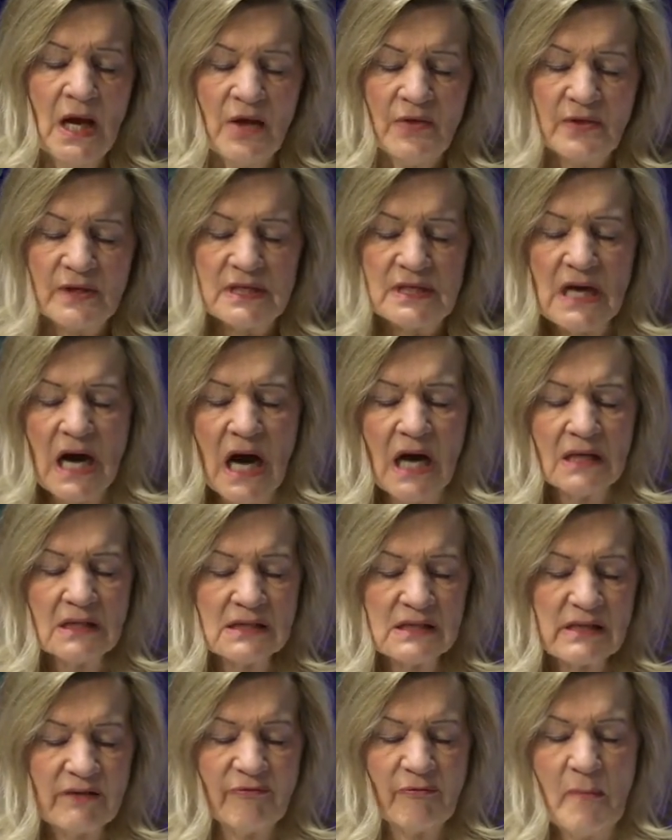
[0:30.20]
The
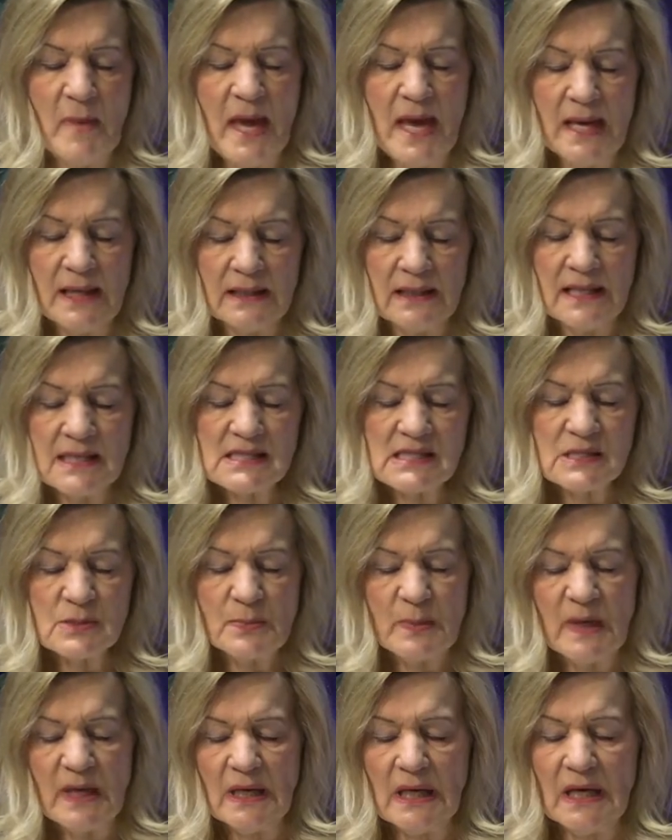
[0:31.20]
tongues of men is
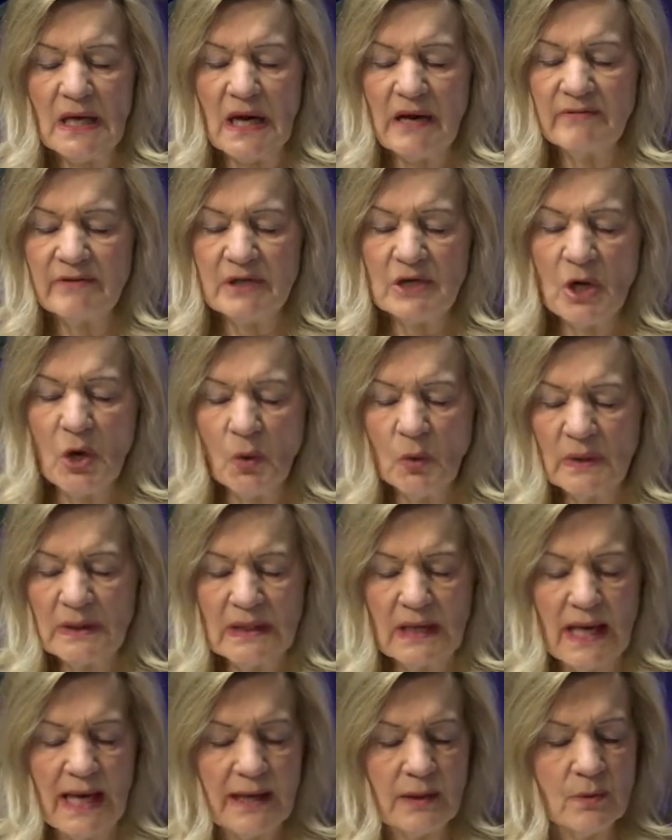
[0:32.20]
speaking of a
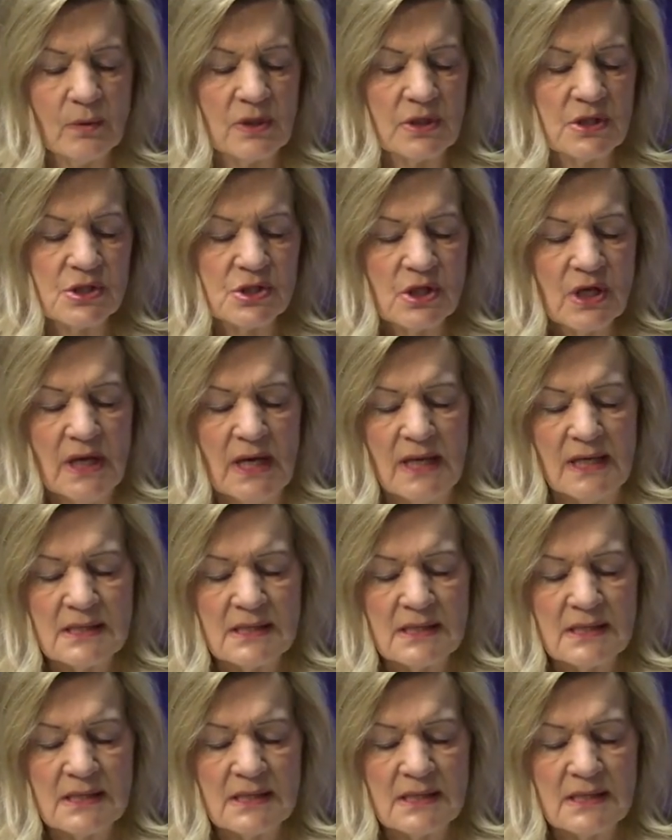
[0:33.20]
known language,